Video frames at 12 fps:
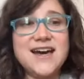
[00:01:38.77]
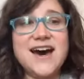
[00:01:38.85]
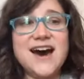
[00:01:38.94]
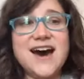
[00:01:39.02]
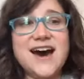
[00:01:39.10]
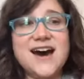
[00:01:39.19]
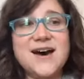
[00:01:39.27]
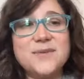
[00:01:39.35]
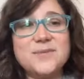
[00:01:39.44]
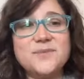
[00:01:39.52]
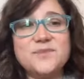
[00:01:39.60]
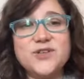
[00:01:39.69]

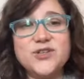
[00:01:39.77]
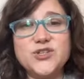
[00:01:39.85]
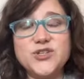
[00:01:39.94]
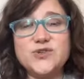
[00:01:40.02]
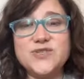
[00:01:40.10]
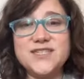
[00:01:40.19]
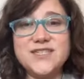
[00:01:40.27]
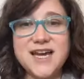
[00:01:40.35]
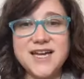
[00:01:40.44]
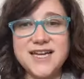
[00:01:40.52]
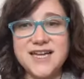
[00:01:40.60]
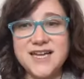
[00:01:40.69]
to
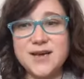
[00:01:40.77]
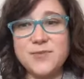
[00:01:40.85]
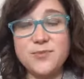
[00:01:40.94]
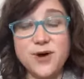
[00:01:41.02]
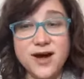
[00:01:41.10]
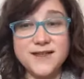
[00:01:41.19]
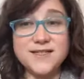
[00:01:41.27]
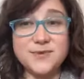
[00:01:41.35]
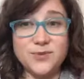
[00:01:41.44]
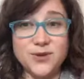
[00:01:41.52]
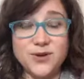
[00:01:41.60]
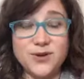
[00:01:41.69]
study
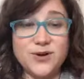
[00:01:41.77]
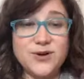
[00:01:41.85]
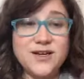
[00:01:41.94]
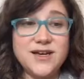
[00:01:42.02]
possible